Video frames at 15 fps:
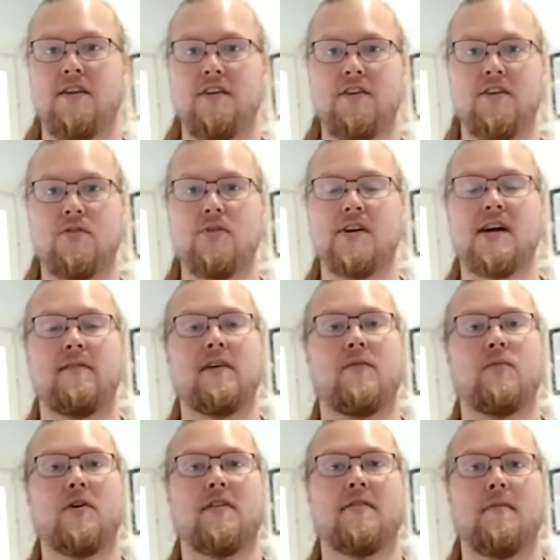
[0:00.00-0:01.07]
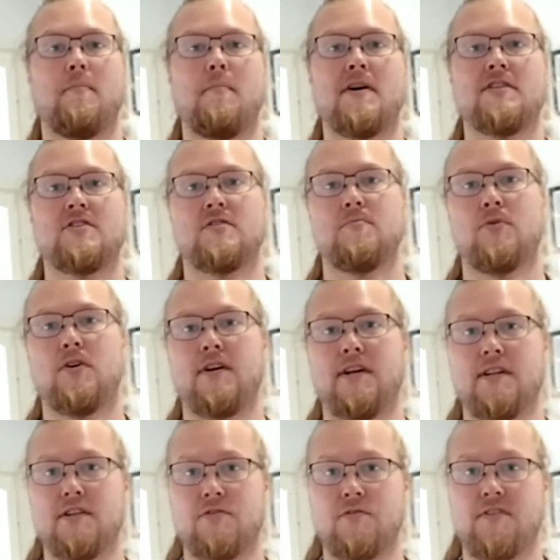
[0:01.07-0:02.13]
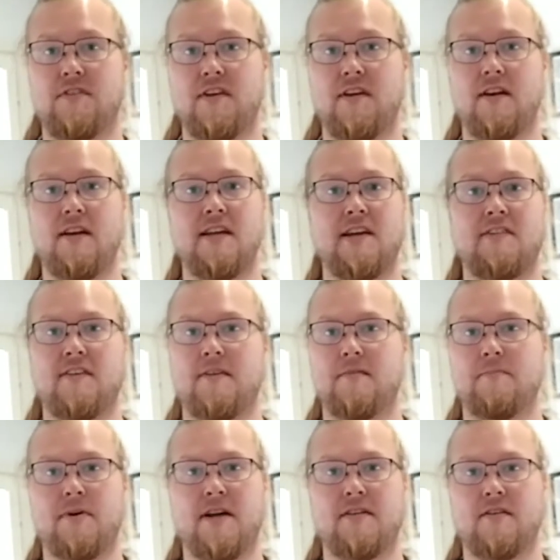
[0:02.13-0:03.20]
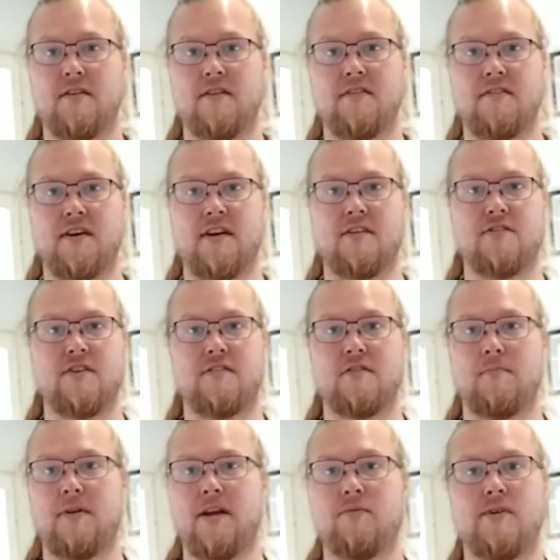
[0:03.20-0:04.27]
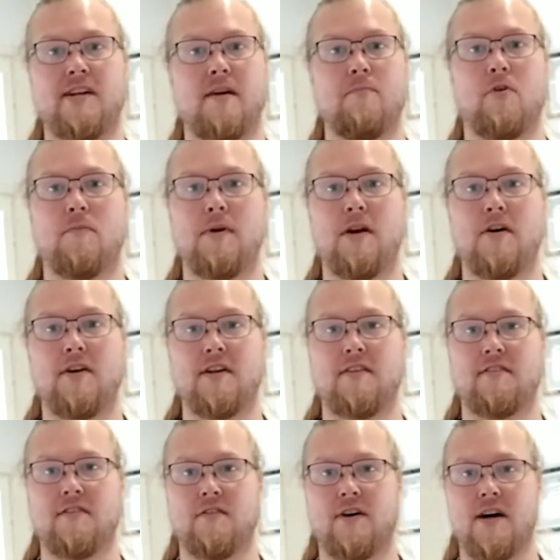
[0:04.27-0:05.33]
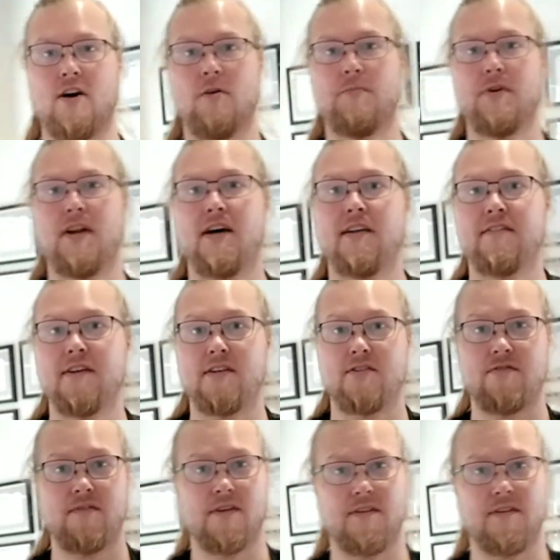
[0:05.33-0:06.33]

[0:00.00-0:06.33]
you will come up with much more interesting licks and patterns, and just your playing will get more melodic. So I hope you like that.